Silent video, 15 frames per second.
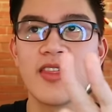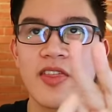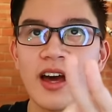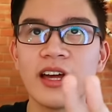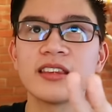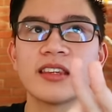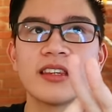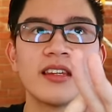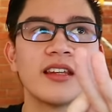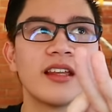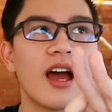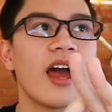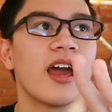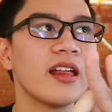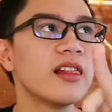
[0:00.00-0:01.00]
that
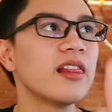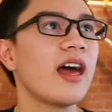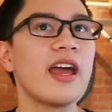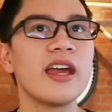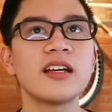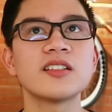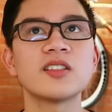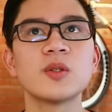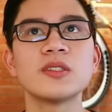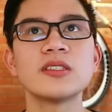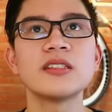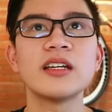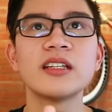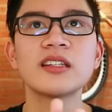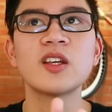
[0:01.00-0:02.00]
I like. So
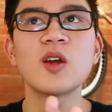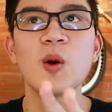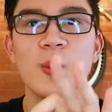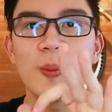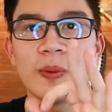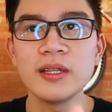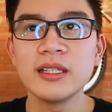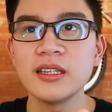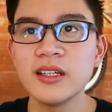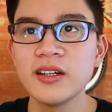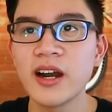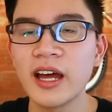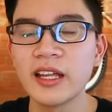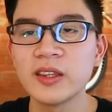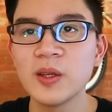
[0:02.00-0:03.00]
it's not completely
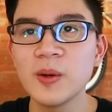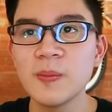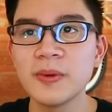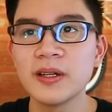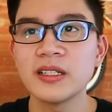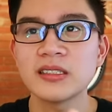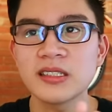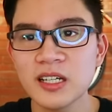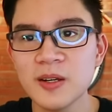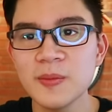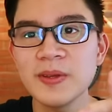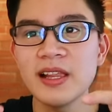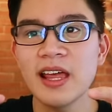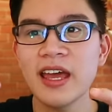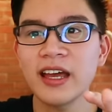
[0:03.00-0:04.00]
random, but it's gonna
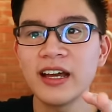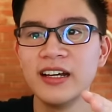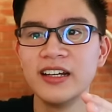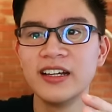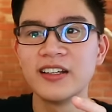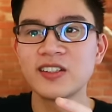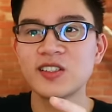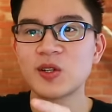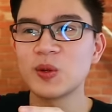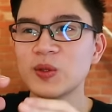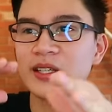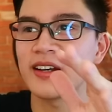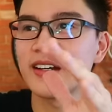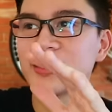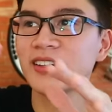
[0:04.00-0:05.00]
be like
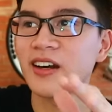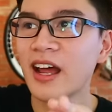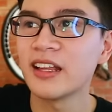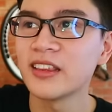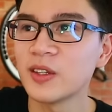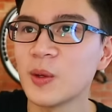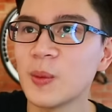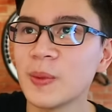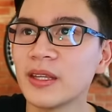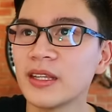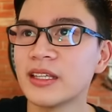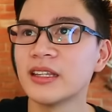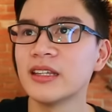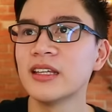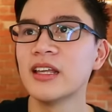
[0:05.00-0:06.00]
chosen at random and
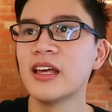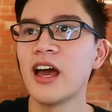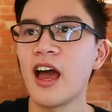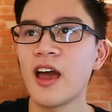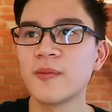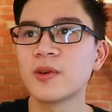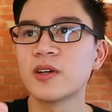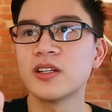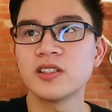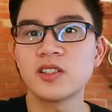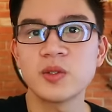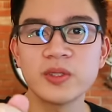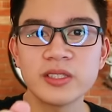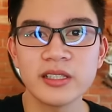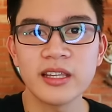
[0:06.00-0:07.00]
then I'm gonna
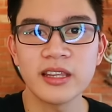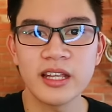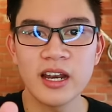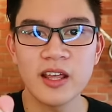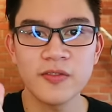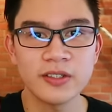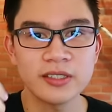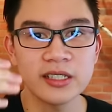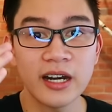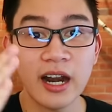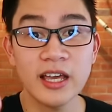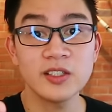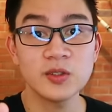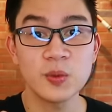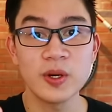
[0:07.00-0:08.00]
choose it. And then if it's a
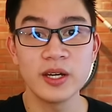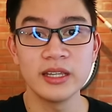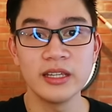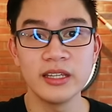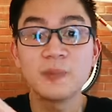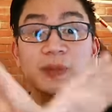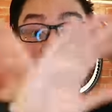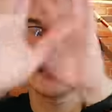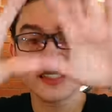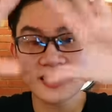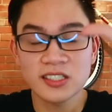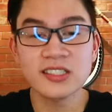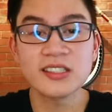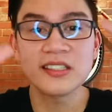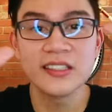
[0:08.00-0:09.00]
nice one,
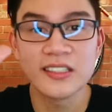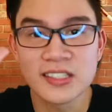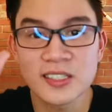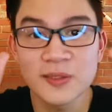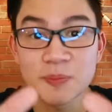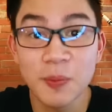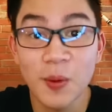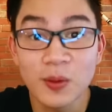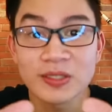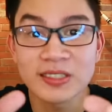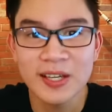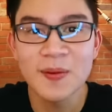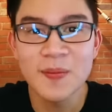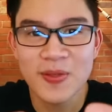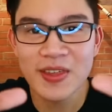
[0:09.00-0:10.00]
just post
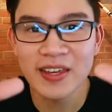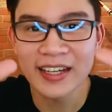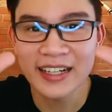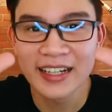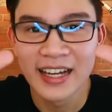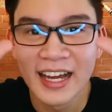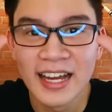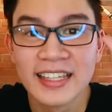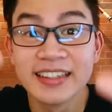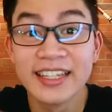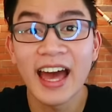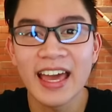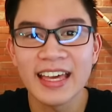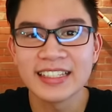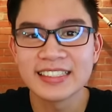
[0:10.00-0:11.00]
something
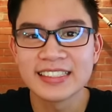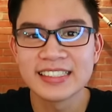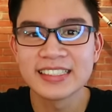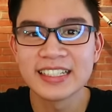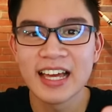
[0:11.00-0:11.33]
nice